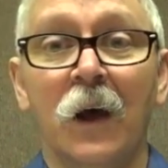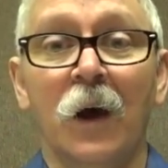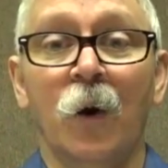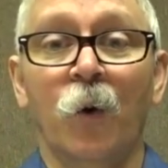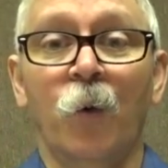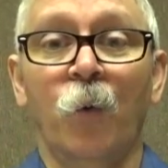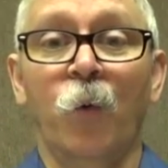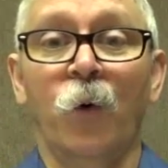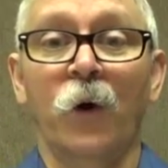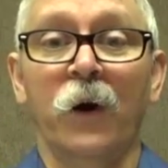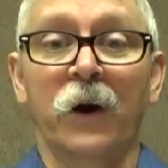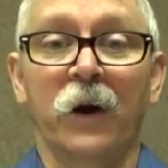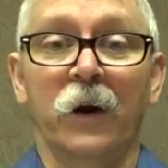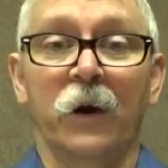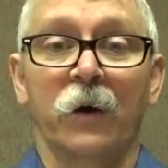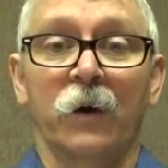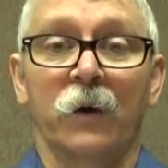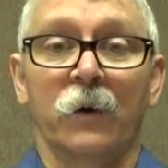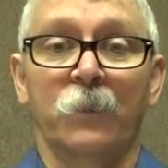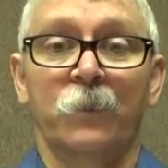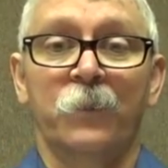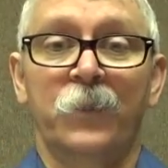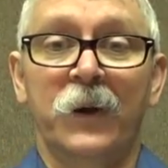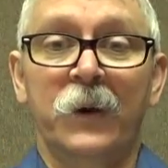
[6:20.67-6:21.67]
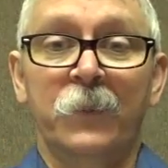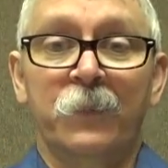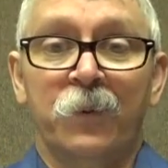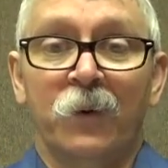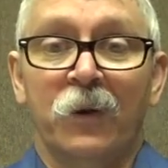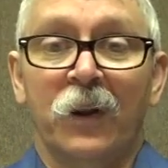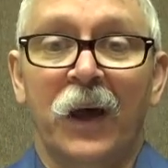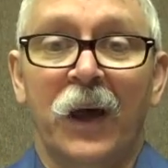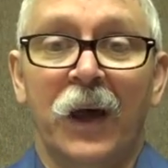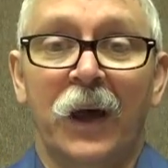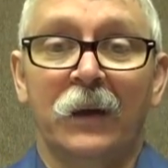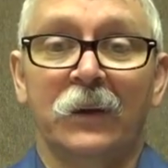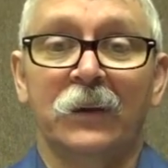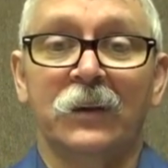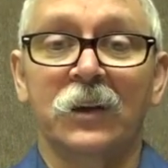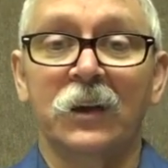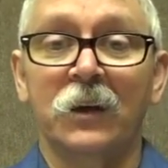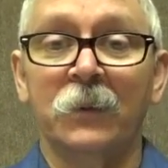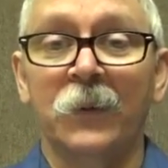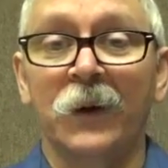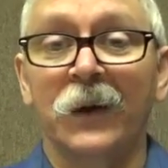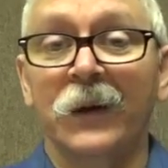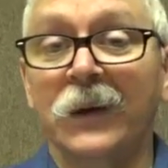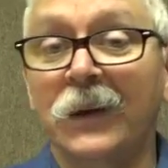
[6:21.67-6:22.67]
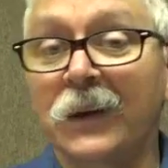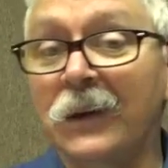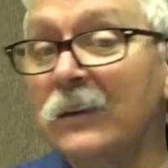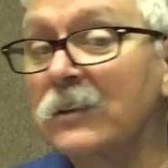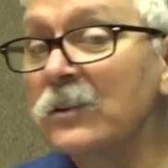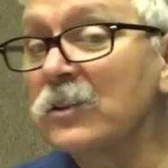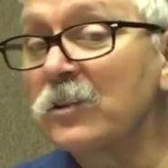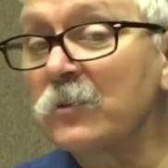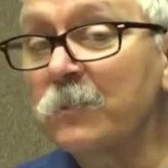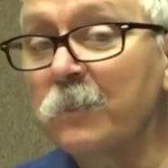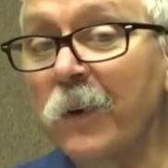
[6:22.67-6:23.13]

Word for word: where people had come against